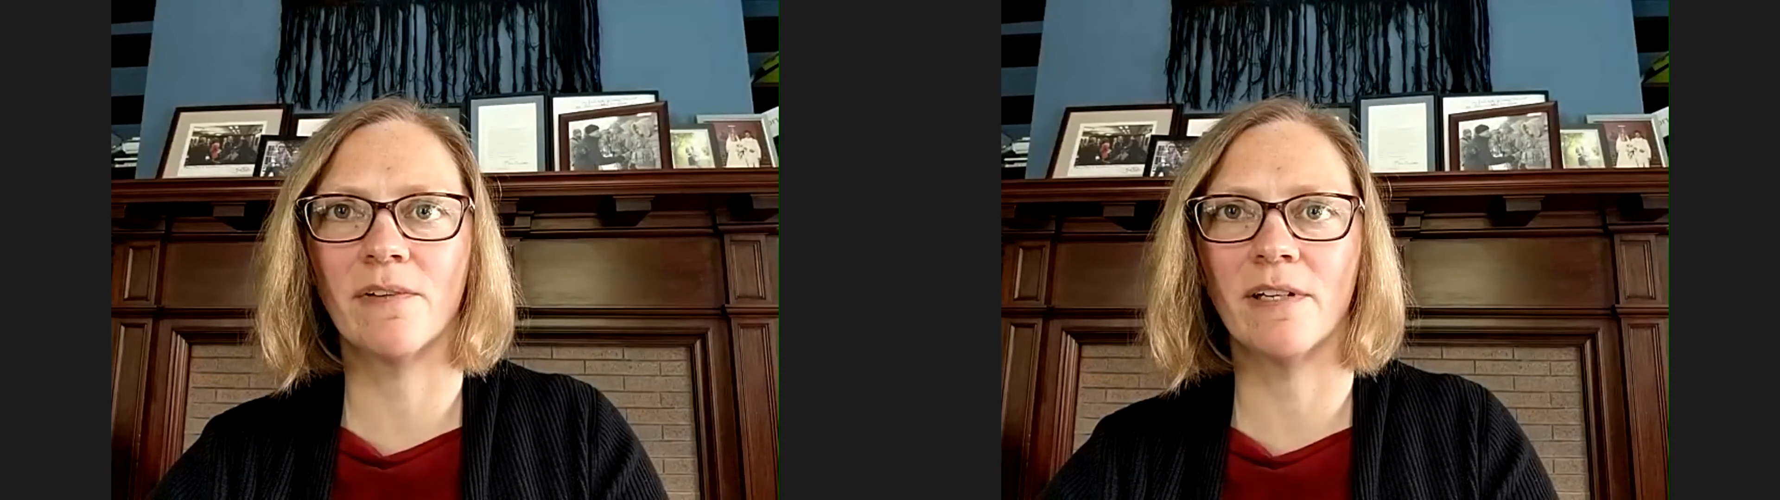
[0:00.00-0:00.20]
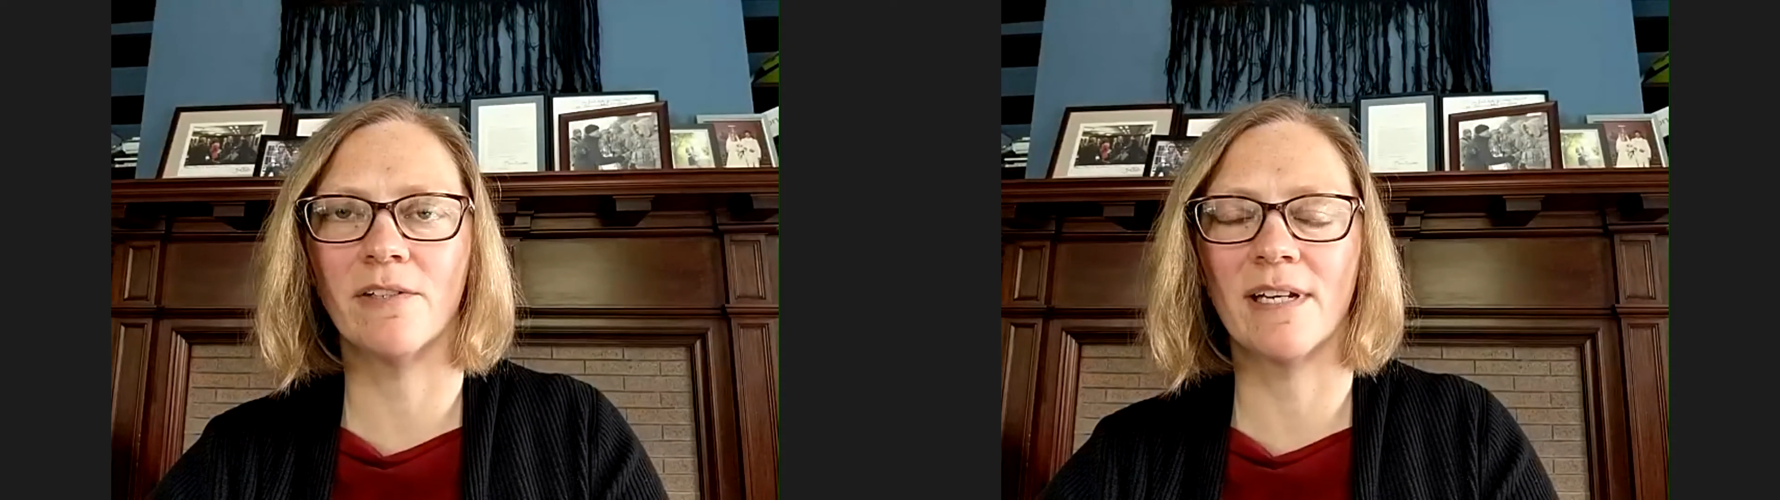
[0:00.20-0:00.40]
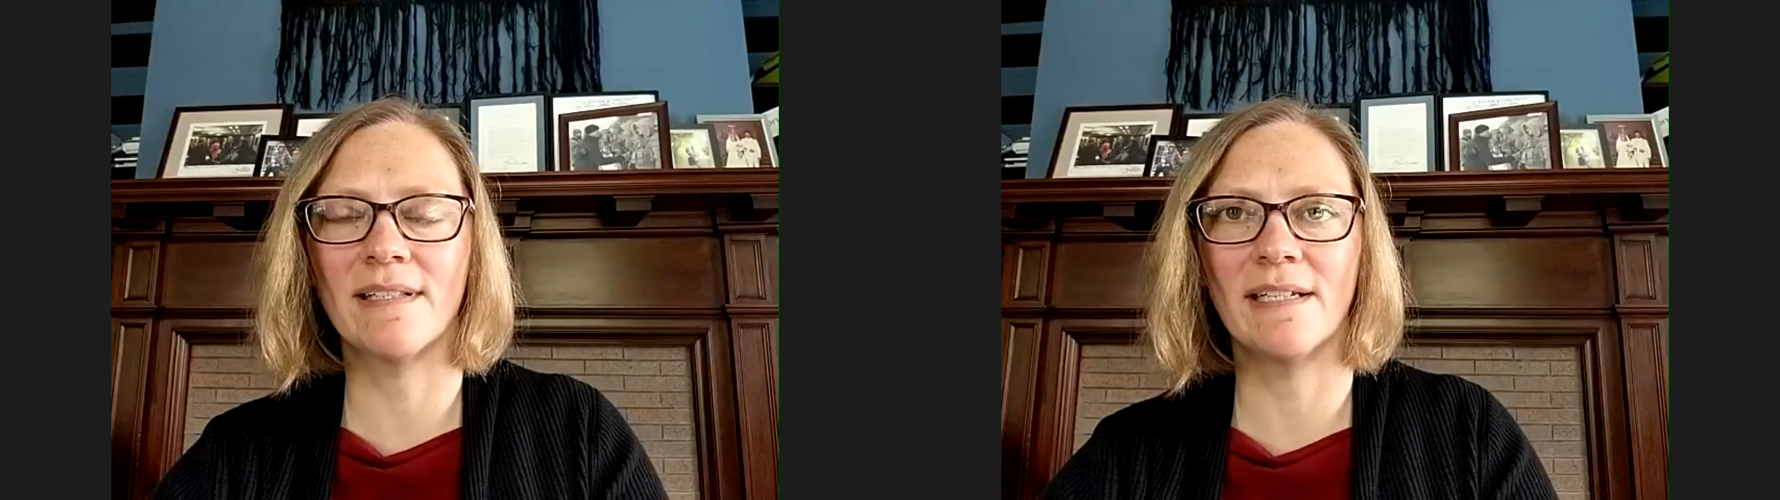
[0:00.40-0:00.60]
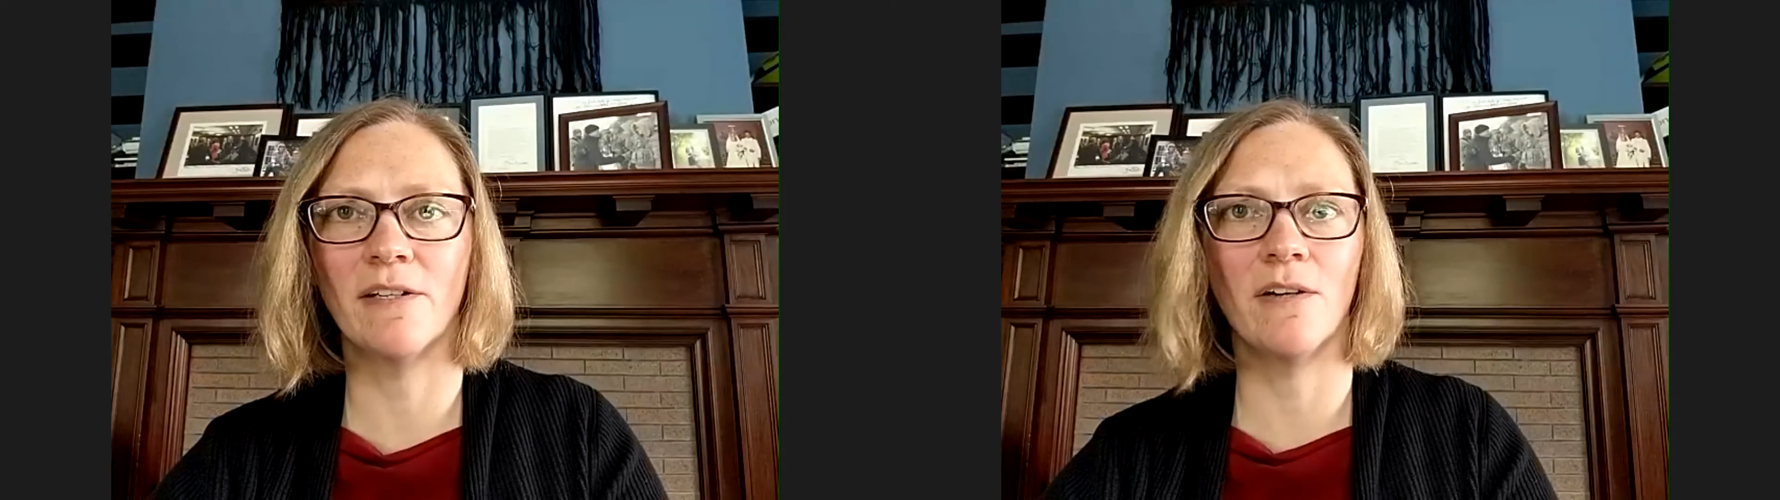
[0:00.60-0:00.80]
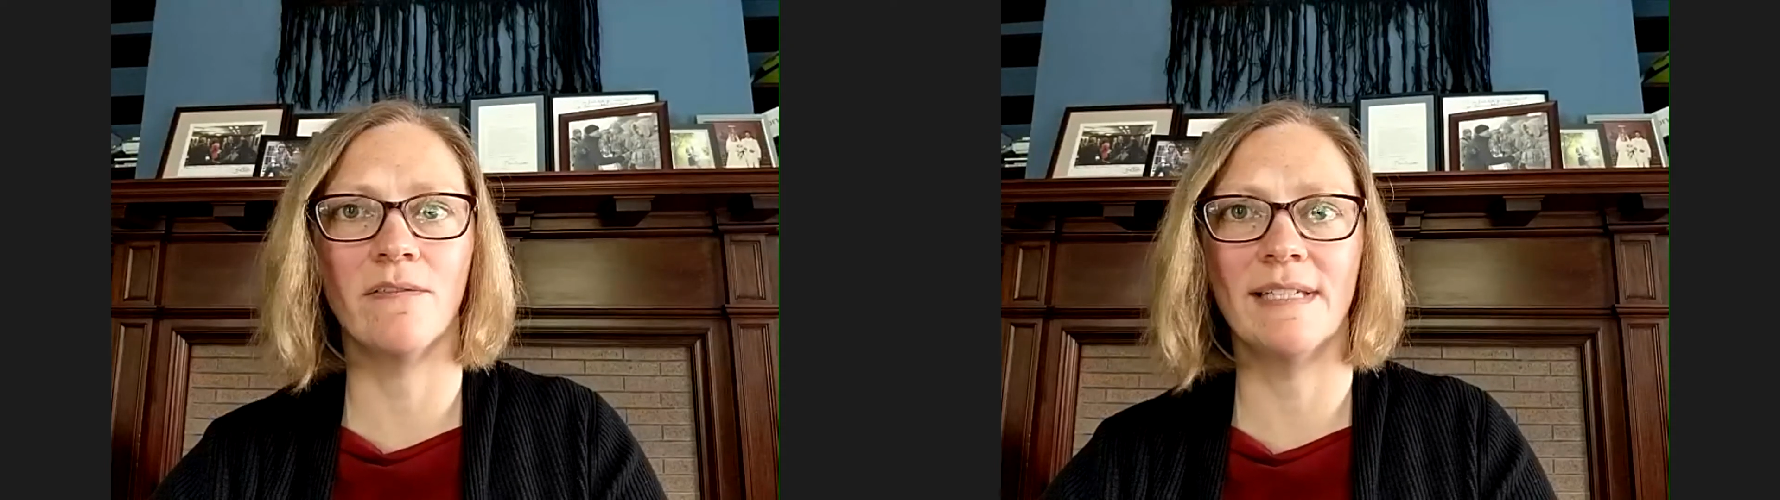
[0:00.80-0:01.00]
for addressing
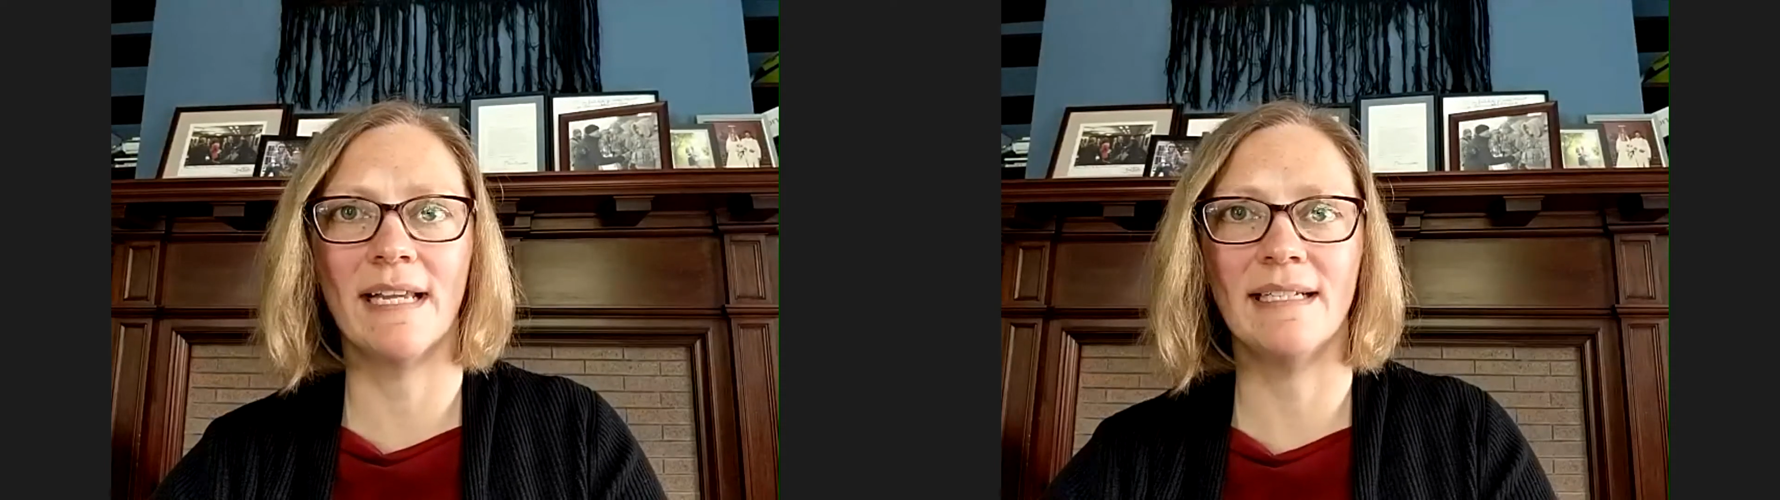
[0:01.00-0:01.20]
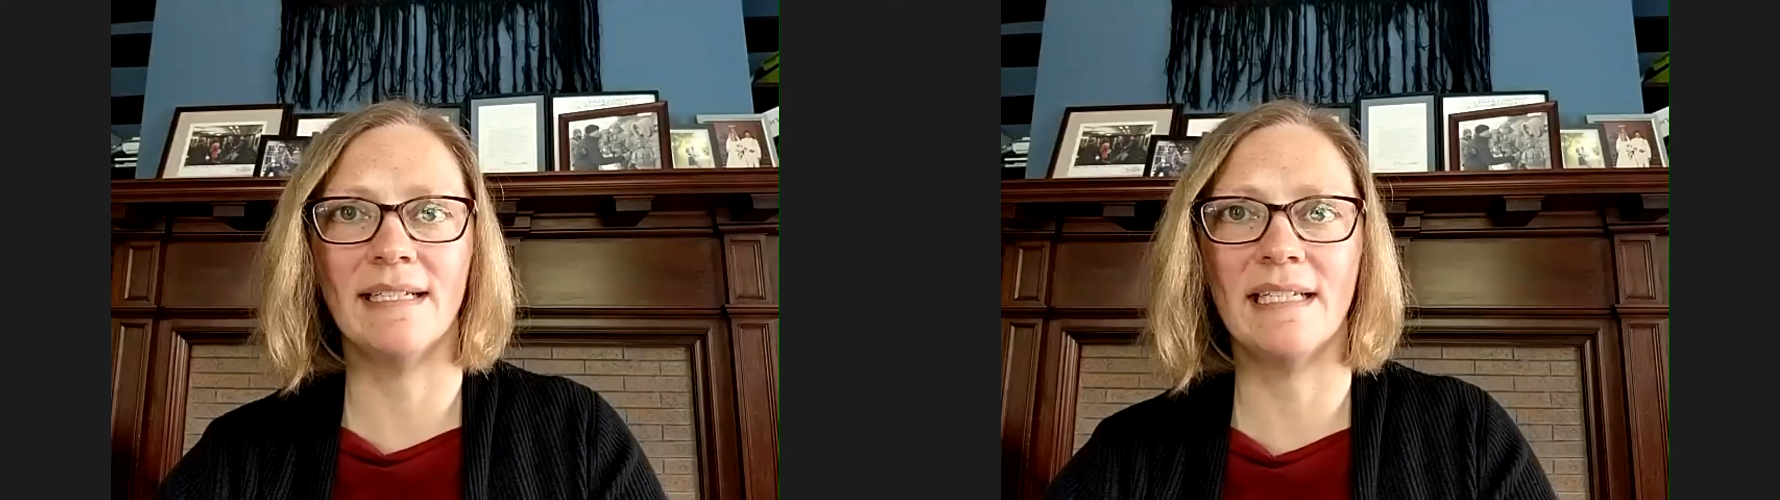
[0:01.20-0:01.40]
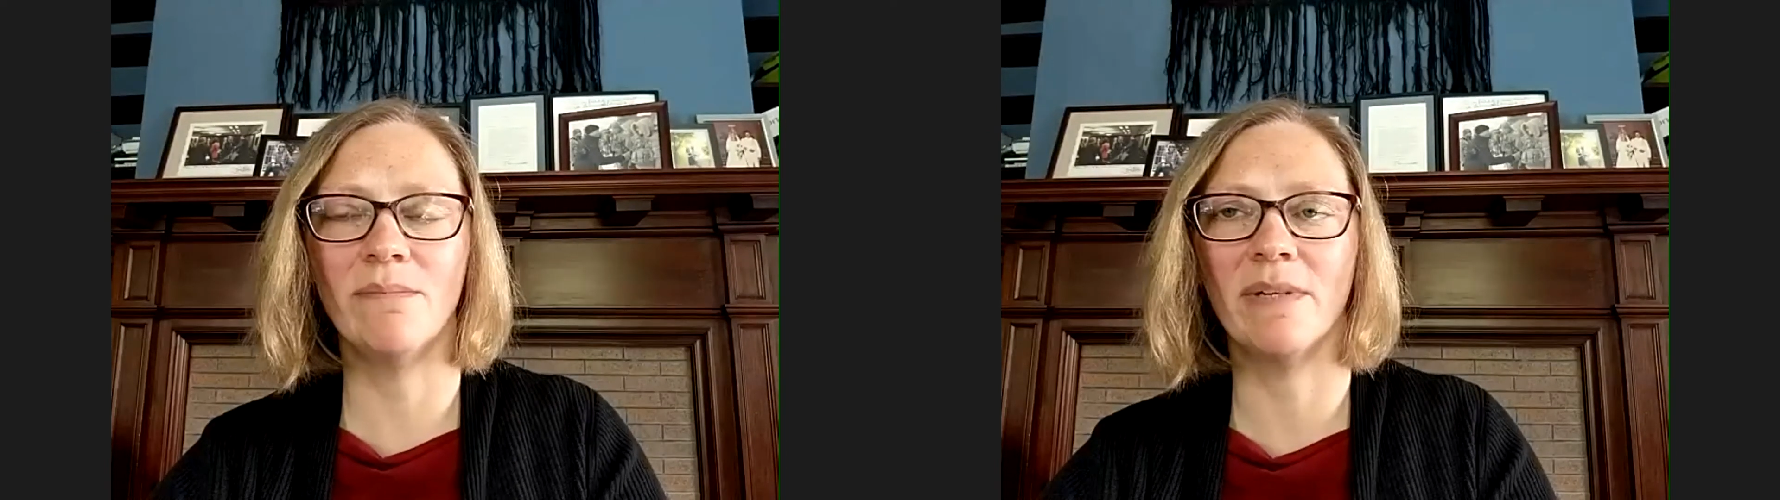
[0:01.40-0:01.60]
COVID-19,